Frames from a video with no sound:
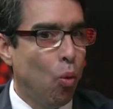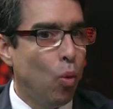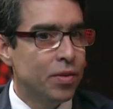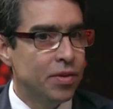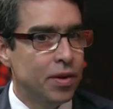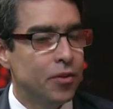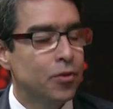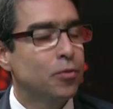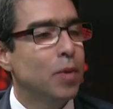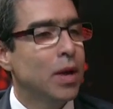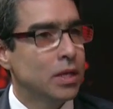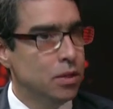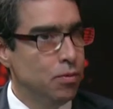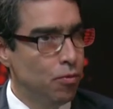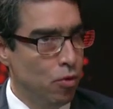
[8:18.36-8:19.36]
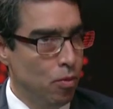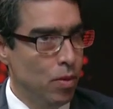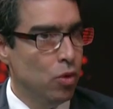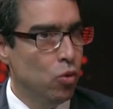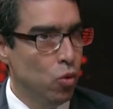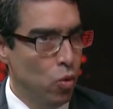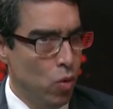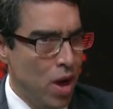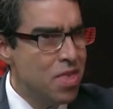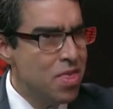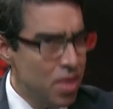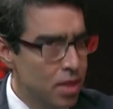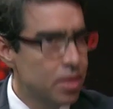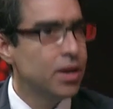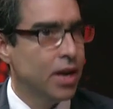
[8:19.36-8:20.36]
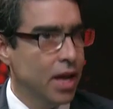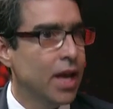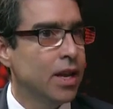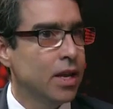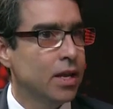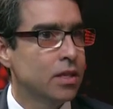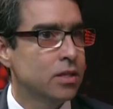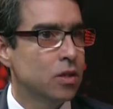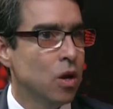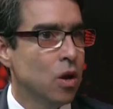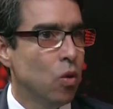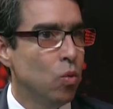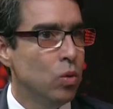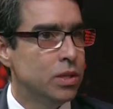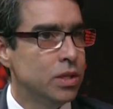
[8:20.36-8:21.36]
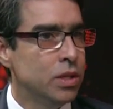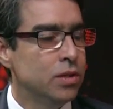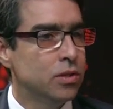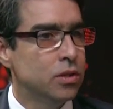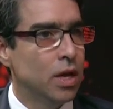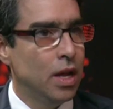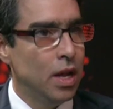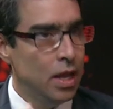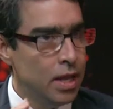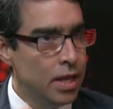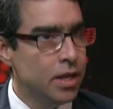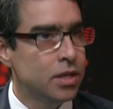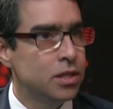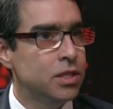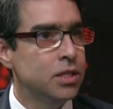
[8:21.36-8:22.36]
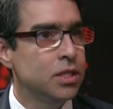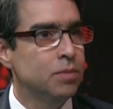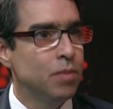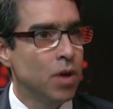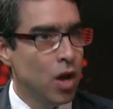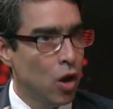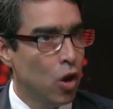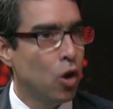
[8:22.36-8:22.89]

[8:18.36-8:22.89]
What they're expecting from Maduro, I think they're getting it, which is leadership,